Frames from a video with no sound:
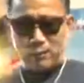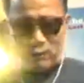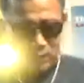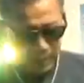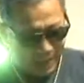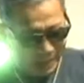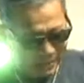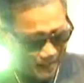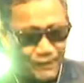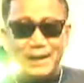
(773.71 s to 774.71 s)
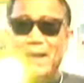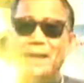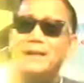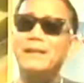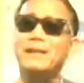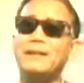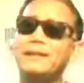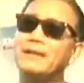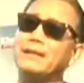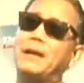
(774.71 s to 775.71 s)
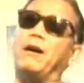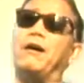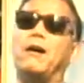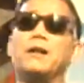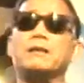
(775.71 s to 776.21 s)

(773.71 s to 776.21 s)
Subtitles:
the world right now, they are